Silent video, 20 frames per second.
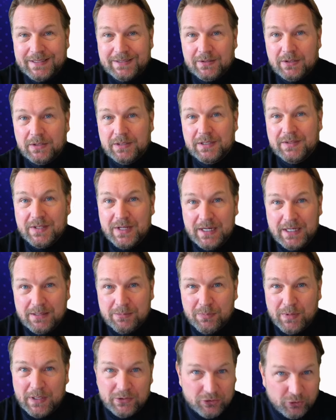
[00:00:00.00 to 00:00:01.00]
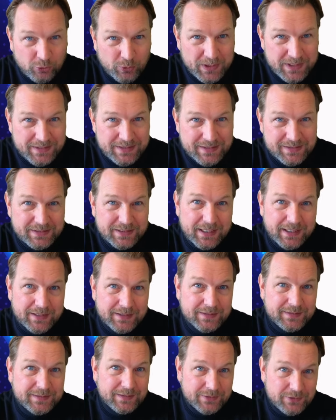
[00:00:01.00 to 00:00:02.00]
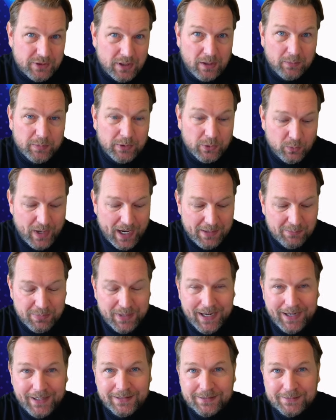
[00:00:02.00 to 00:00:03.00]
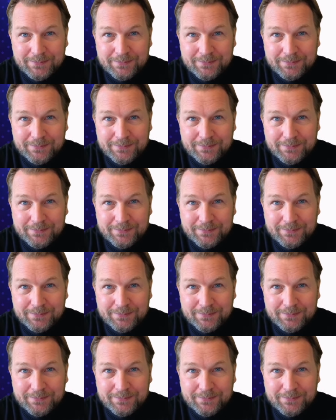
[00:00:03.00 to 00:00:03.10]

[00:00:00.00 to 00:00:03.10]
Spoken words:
It's going to take about 20 seconds. So I'll be right back.